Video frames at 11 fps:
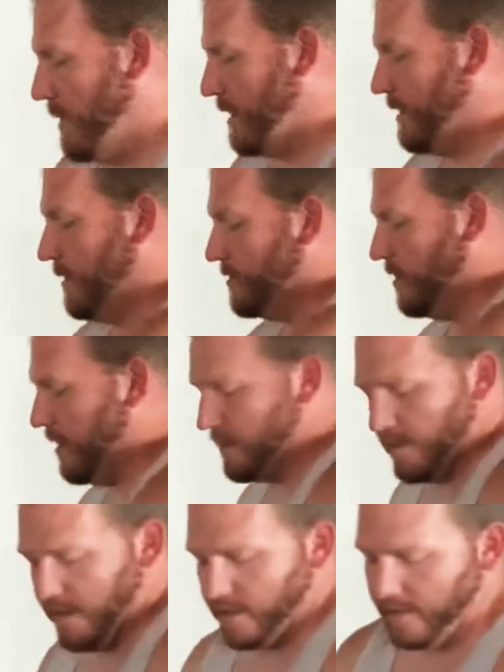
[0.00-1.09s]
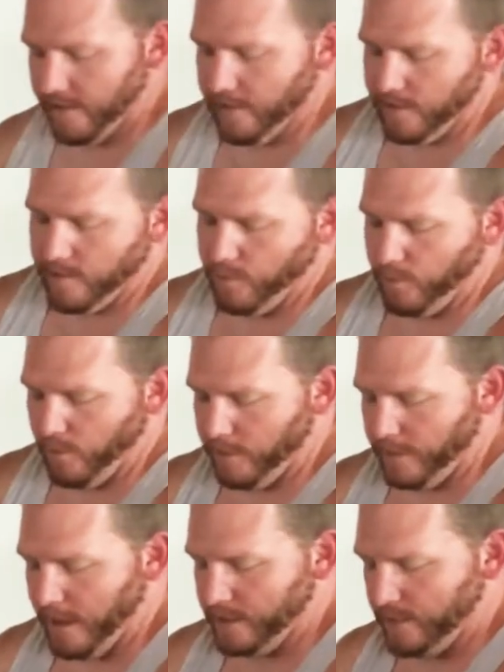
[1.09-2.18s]
making a sauce like this, it's
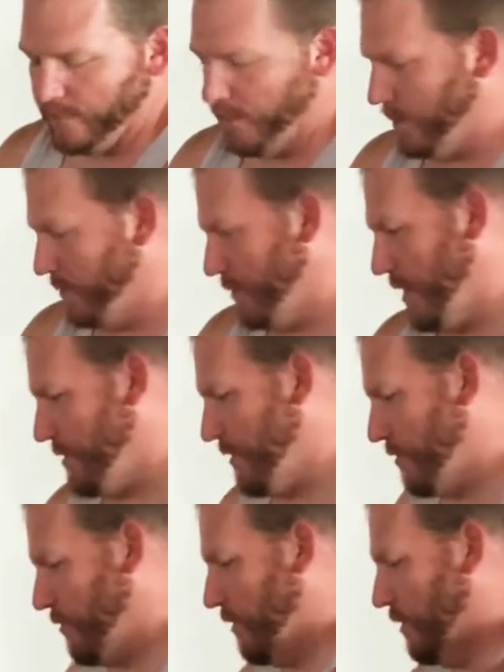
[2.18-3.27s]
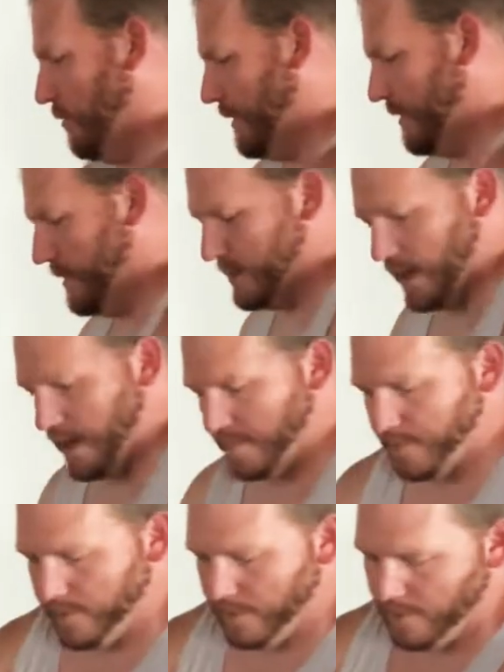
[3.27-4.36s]
important not to fill the processor all the way to the
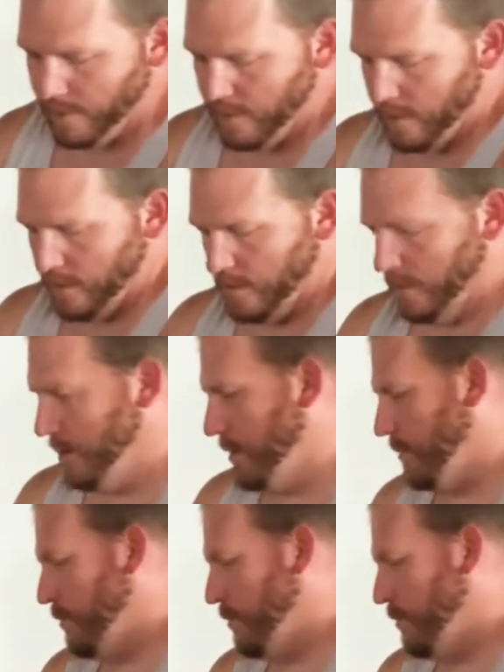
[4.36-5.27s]
top, or you're going to